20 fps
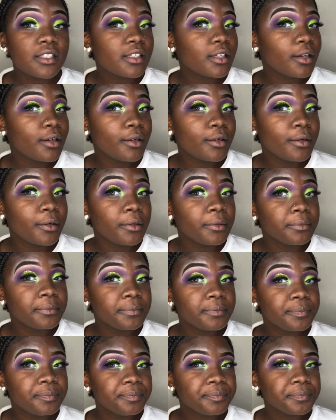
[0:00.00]
so
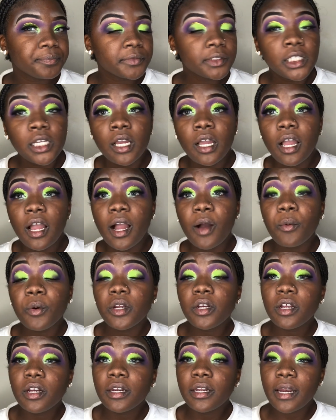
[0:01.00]
I
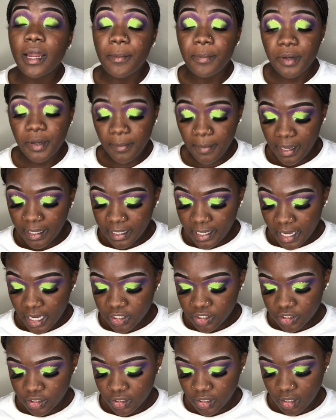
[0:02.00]
went on and I put my
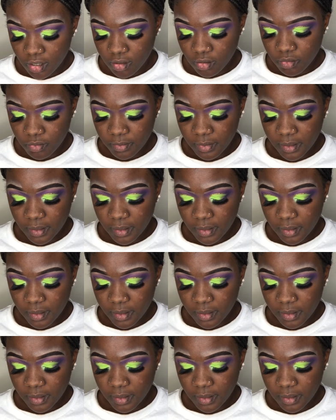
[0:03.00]
lashes on